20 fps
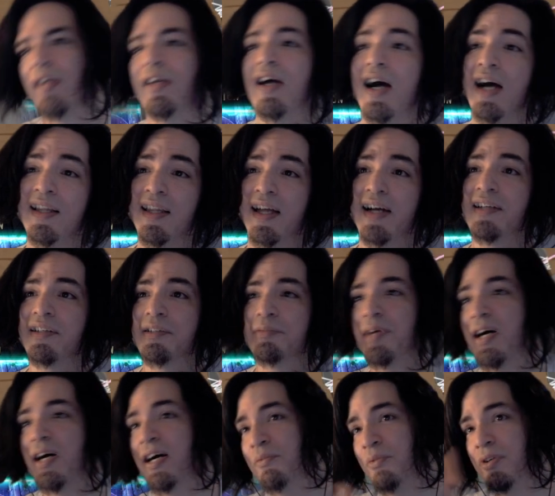I like them.
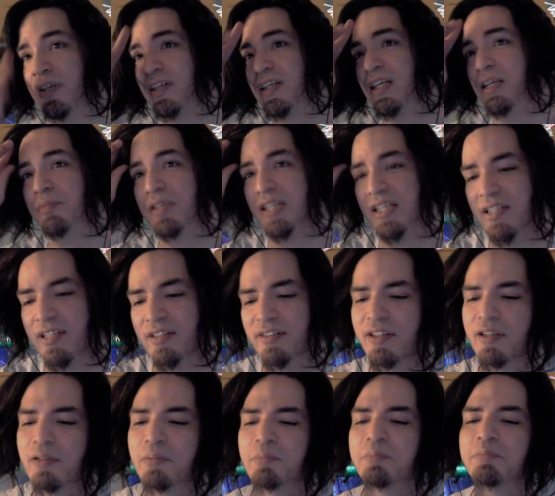I want to keep eating
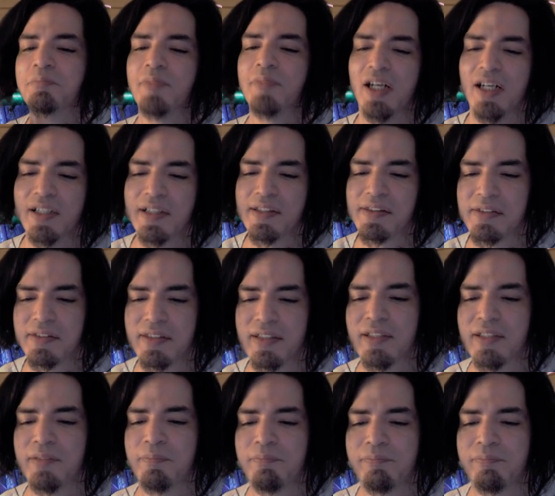them, honestly.